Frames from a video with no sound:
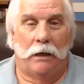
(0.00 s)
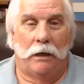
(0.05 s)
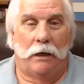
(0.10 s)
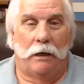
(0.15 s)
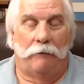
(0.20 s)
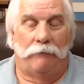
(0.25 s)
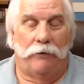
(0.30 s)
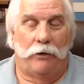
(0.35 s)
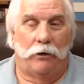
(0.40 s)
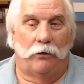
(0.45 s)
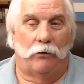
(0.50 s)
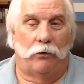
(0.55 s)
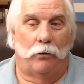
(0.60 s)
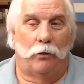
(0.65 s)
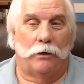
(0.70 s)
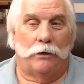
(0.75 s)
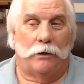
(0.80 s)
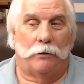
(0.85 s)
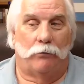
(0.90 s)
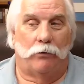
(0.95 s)
If you don't know
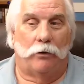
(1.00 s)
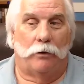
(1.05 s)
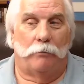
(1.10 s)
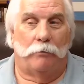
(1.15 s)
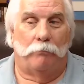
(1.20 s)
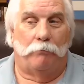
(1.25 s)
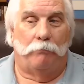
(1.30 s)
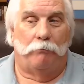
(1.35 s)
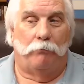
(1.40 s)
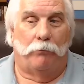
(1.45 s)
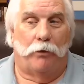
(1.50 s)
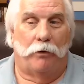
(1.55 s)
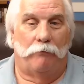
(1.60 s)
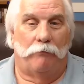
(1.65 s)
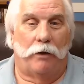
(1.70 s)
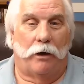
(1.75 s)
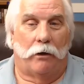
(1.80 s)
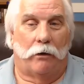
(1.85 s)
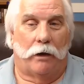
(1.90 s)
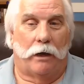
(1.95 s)
what the word
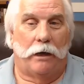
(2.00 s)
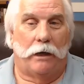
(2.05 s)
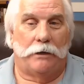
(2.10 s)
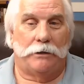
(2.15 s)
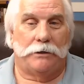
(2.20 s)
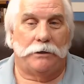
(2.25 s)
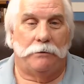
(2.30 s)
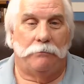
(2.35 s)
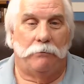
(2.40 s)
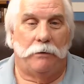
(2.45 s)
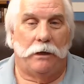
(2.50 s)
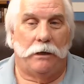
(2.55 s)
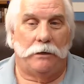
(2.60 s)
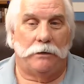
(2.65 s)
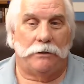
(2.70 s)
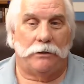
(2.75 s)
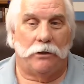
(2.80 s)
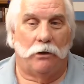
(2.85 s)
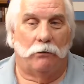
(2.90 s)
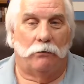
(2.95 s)
prevarication
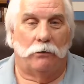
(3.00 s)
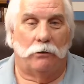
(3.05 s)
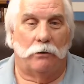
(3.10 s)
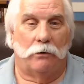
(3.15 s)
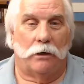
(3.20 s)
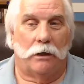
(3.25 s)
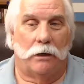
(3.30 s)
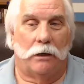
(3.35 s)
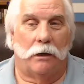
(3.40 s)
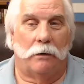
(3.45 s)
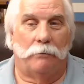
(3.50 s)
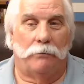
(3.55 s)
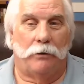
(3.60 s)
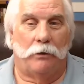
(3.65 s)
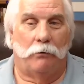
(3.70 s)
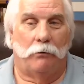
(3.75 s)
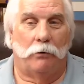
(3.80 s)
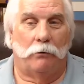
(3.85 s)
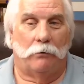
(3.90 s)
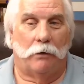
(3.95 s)
means, go look it up.
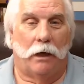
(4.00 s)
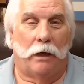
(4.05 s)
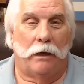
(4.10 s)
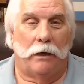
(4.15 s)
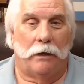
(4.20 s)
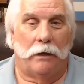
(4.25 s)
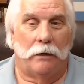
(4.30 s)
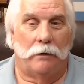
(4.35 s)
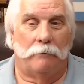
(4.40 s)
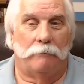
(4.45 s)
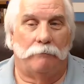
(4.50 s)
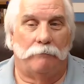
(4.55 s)
You won't like it.